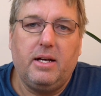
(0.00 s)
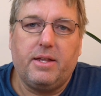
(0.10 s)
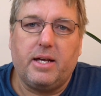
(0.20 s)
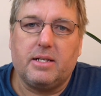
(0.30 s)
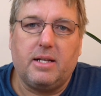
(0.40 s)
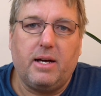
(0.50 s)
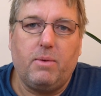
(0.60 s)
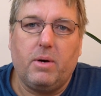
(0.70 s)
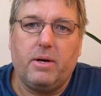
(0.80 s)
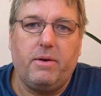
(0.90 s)
things like
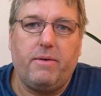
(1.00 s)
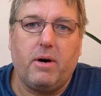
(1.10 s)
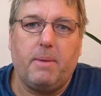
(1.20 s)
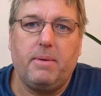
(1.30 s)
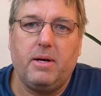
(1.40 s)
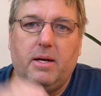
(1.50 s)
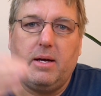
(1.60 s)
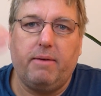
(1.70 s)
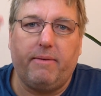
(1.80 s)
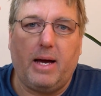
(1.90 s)
1 drop
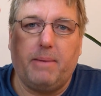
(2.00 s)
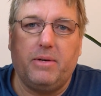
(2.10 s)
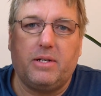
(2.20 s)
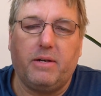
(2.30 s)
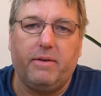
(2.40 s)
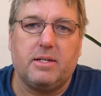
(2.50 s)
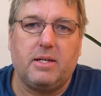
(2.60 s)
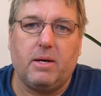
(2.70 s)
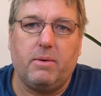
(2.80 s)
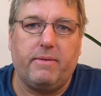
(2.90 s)
of Amrita is
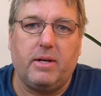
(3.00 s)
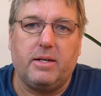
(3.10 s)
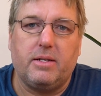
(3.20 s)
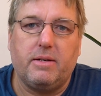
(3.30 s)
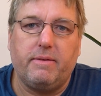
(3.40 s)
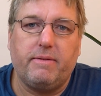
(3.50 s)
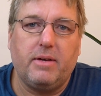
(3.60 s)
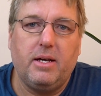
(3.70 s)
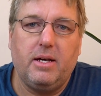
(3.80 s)
the equivalent of